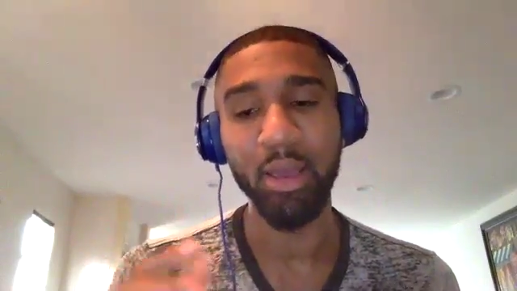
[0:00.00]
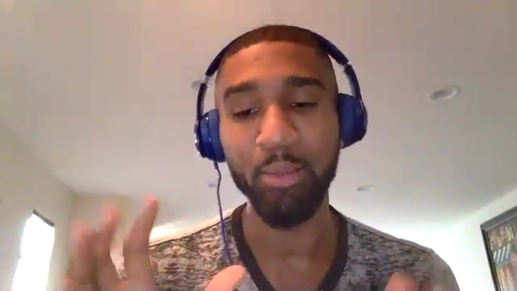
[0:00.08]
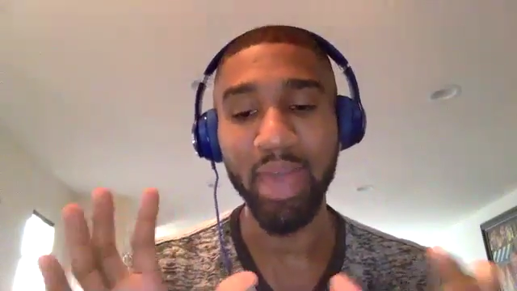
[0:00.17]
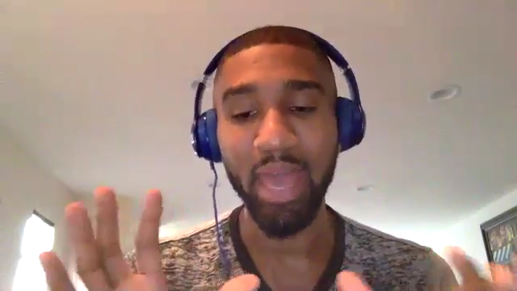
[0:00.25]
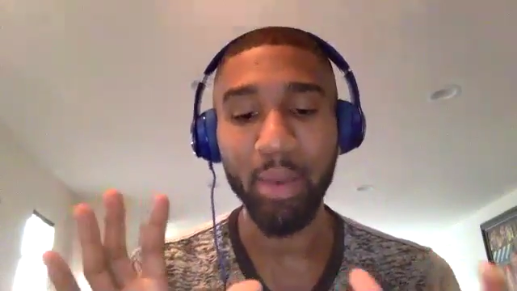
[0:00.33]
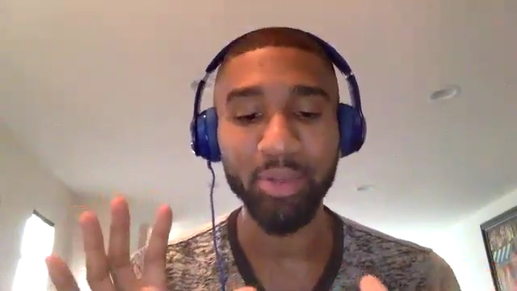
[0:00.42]

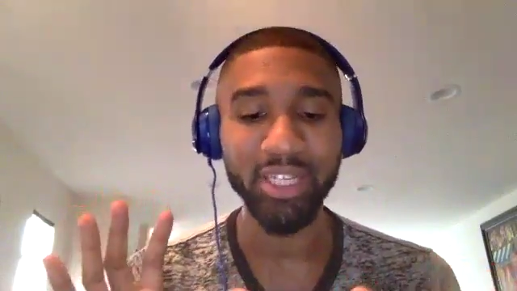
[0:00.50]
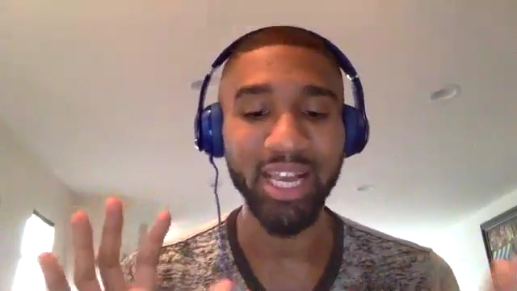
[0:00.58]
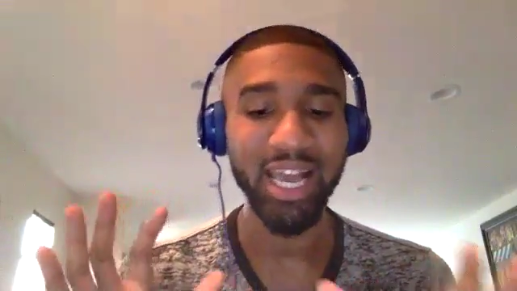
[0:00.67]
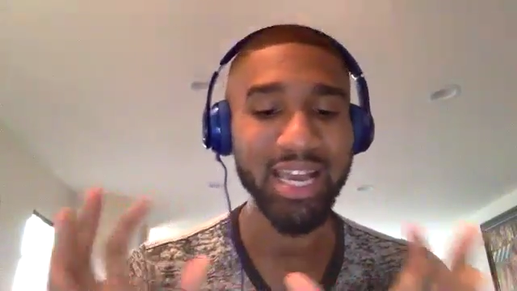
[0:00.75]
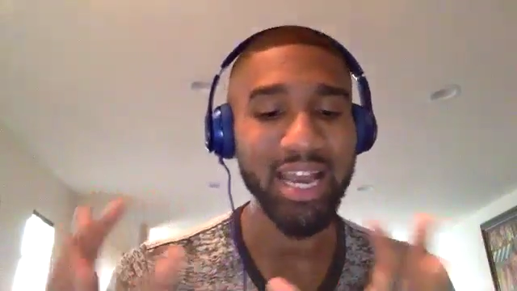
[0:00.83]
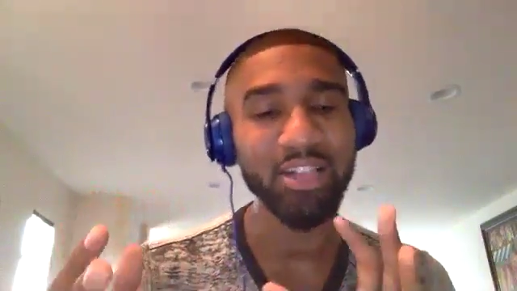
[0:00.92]
be able to
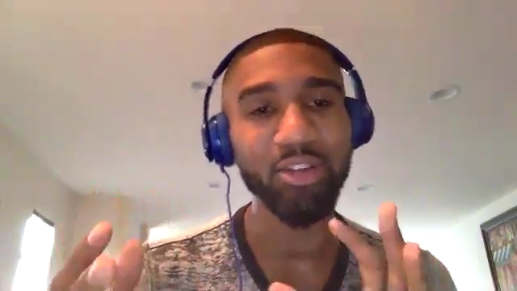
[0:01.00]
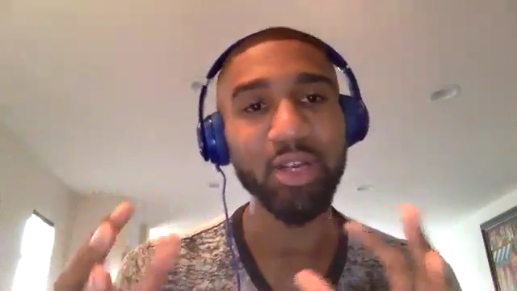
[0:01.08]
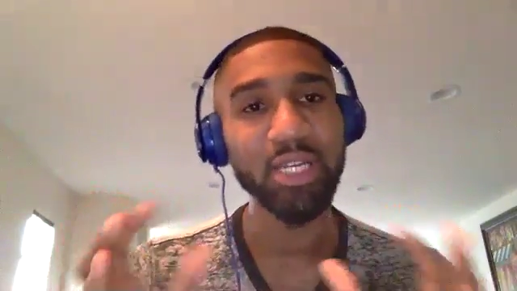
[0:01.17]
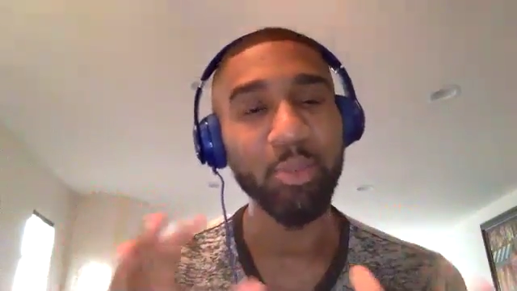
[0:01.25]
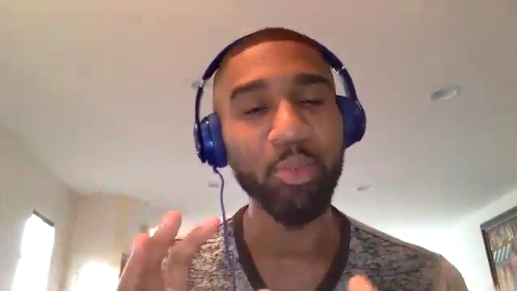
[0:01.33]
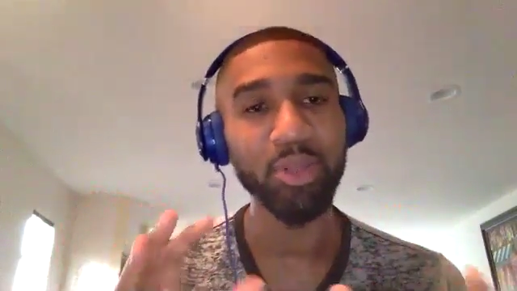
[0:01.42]
connect on a
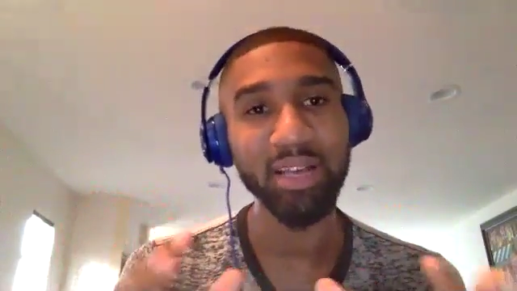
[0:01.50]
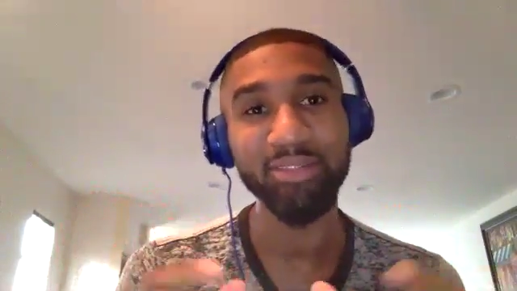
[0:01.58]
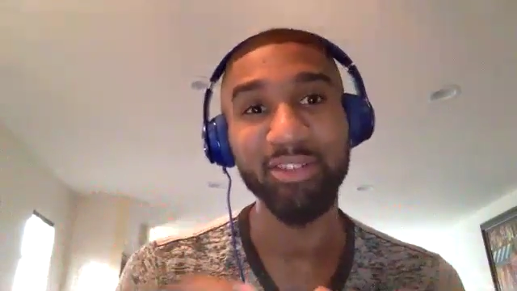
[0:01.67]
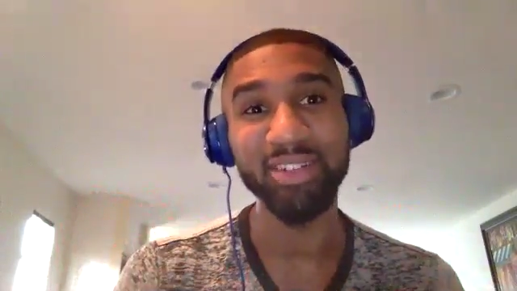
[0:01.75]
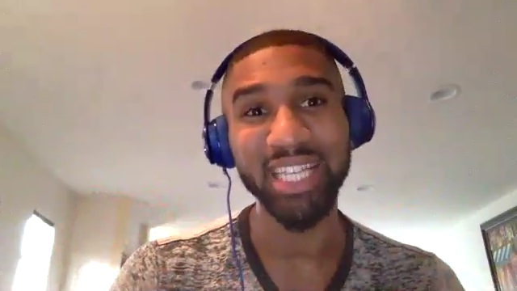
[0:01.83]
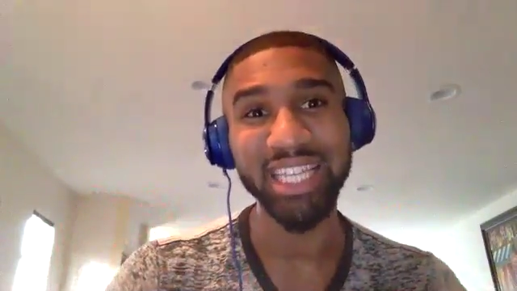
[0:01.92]
deeper
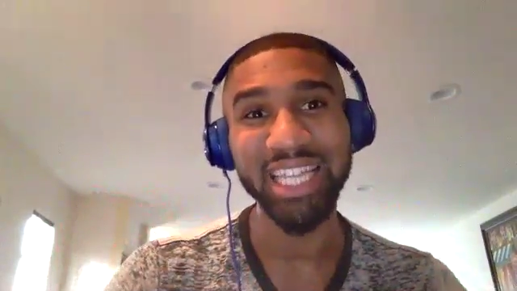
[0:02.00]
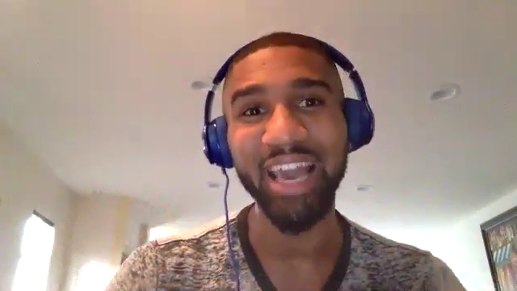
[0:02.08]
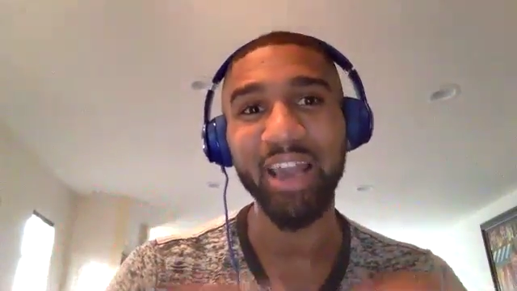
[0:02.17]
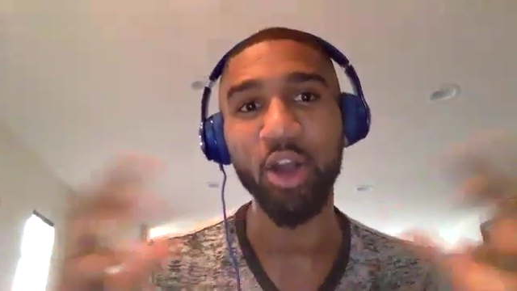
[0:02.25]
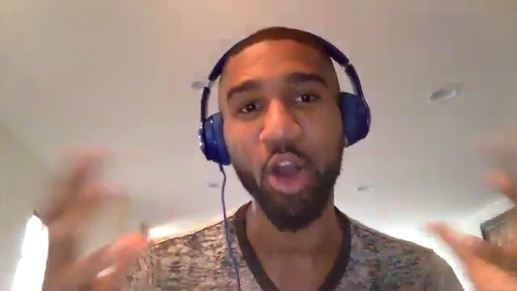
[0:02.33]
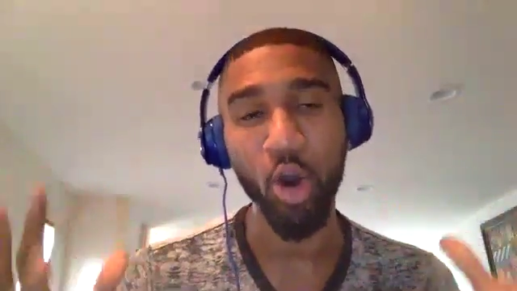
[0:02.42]
level and to
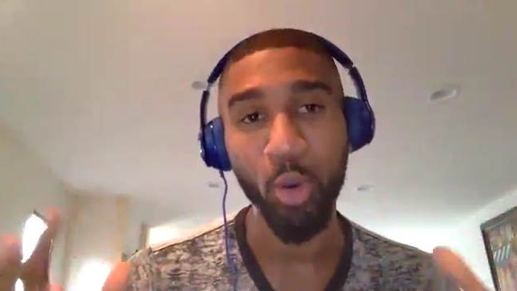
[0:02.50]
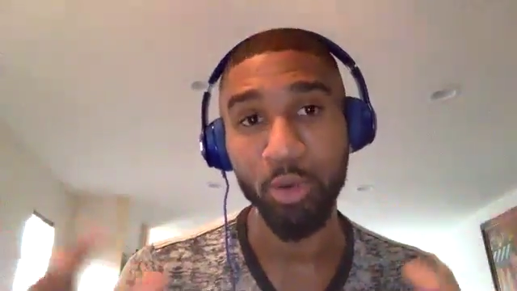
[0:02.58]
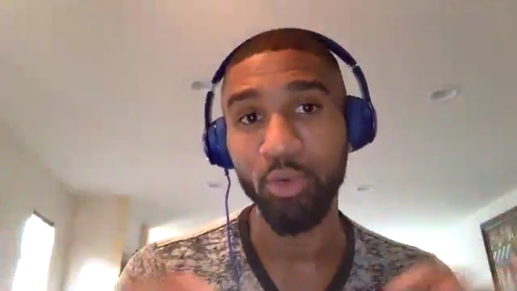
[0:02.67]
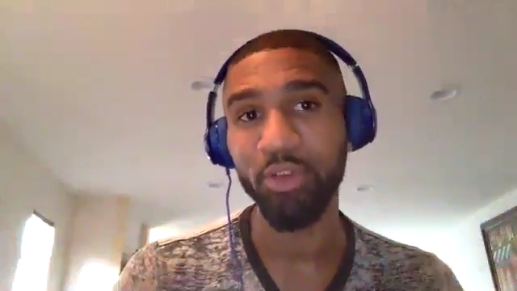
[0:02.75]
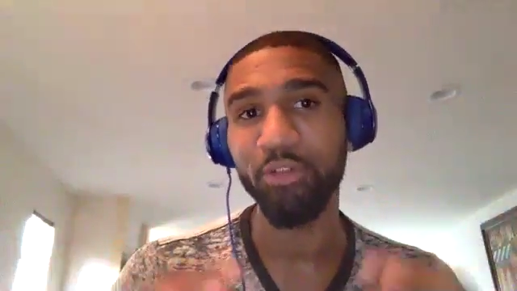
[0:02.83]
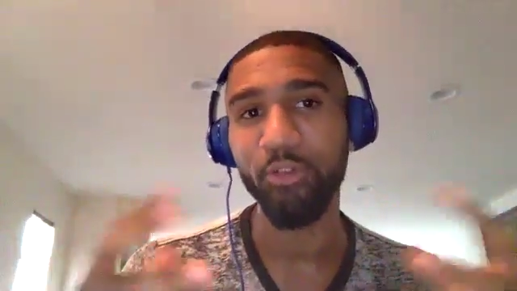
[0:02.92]
let go and
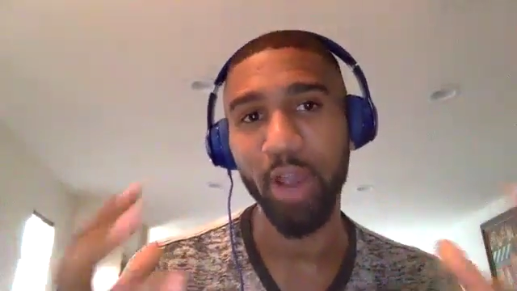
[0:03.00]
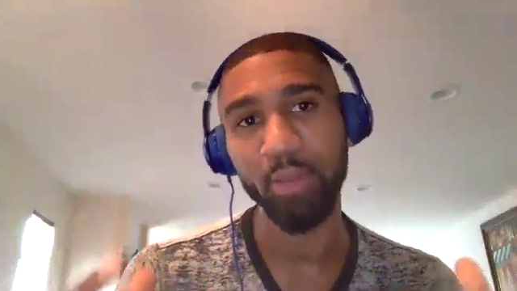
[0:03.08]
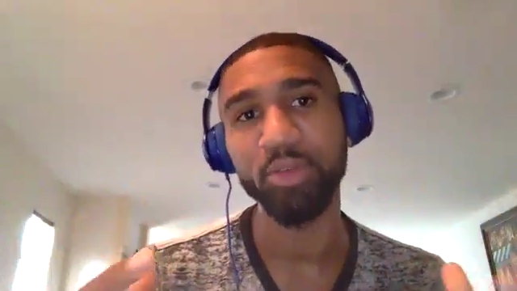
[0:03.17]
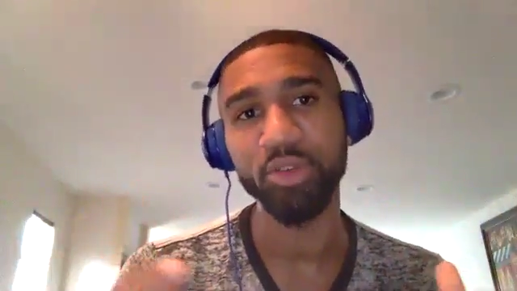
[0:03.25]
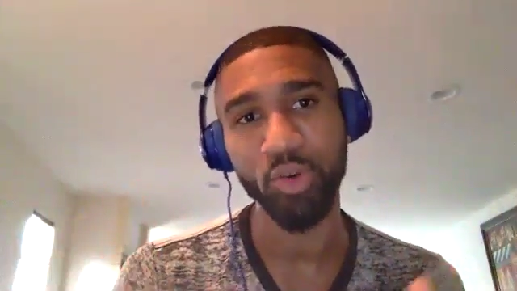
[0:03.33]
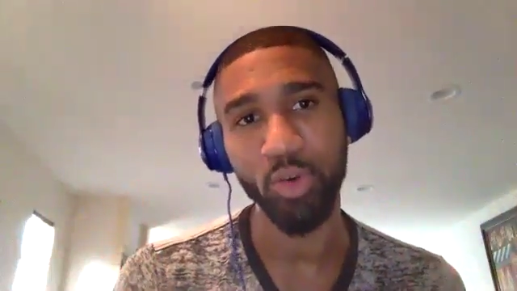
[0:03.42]
reframe
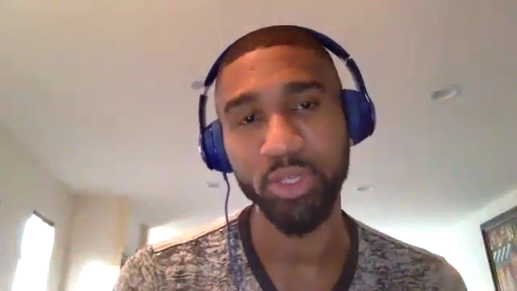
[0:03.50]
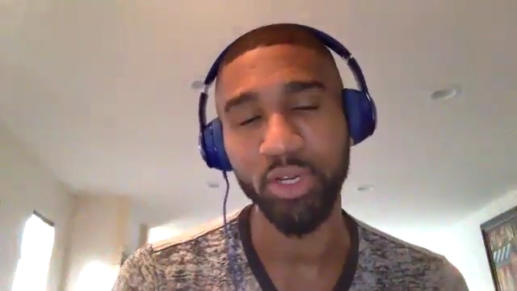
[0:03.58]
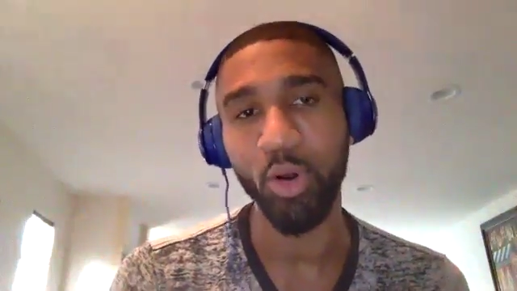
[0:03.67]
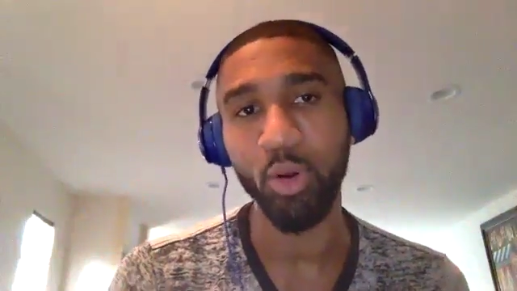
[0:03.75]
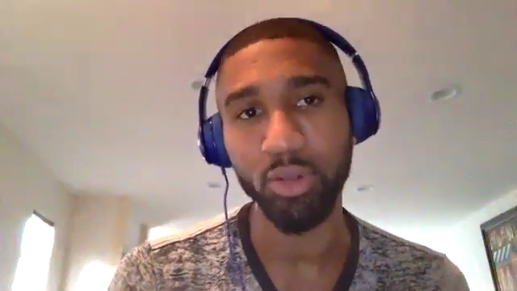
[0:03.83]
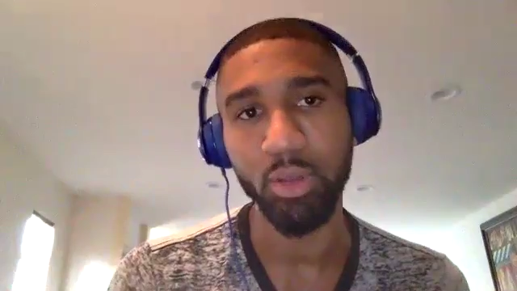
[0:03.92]
the stories that are
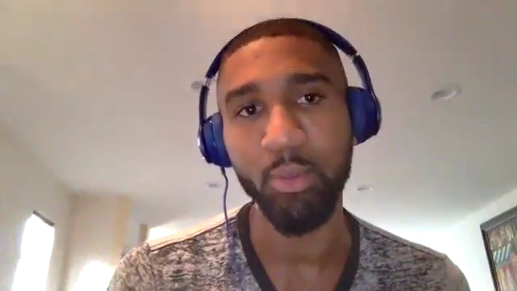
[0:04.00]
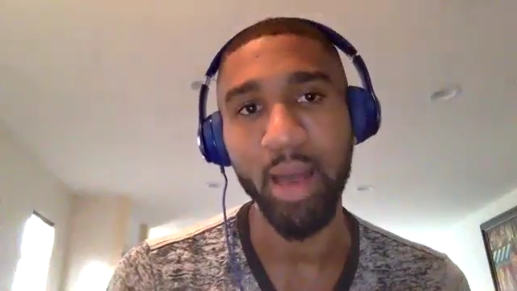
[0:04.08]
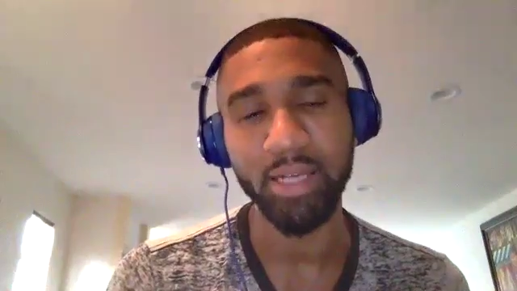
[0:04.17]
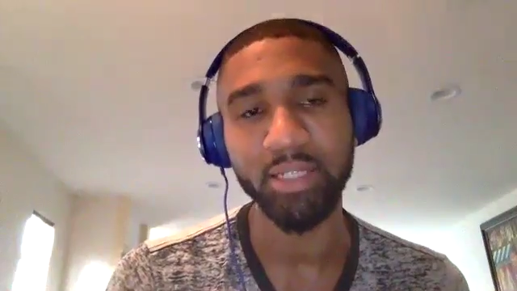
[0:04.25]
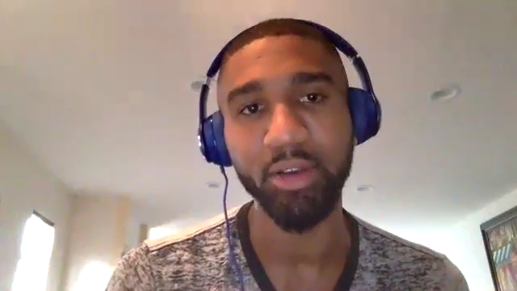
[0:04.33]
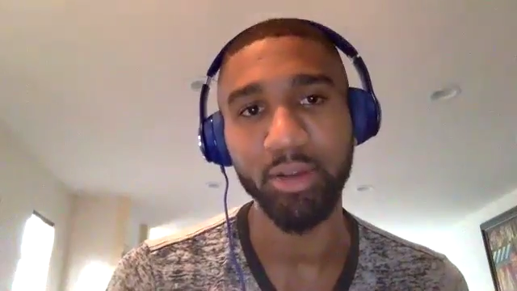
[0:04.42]
holding them
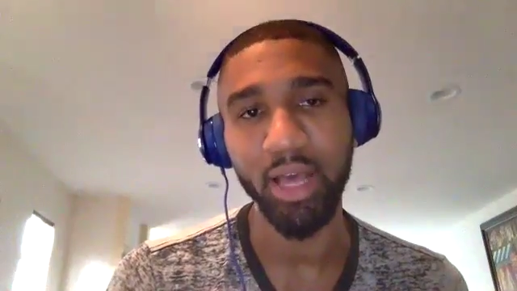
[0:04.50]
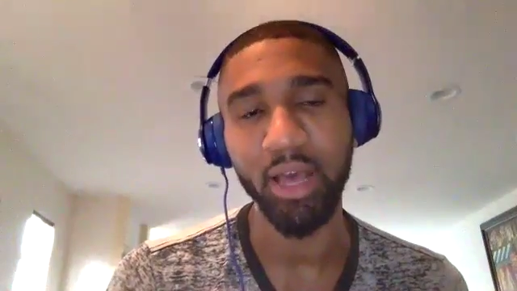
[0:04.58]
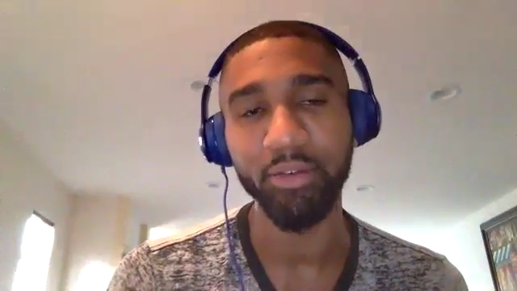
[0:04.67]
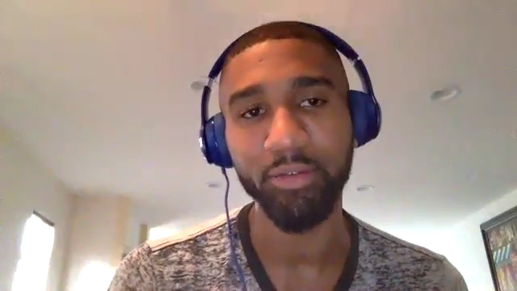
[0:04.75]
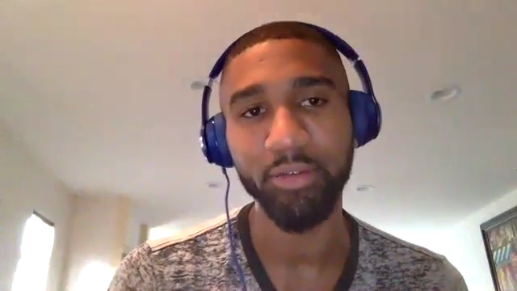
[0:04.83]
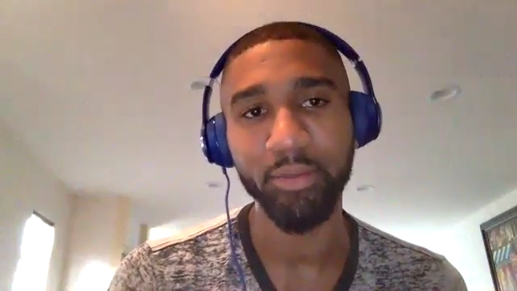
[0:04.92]
back in their
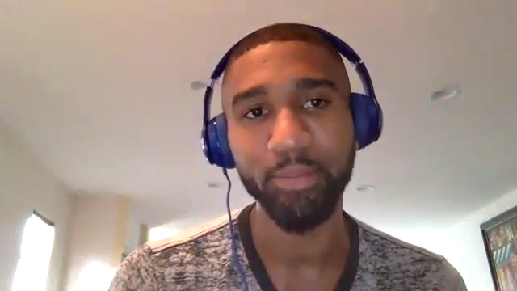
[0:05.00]
life.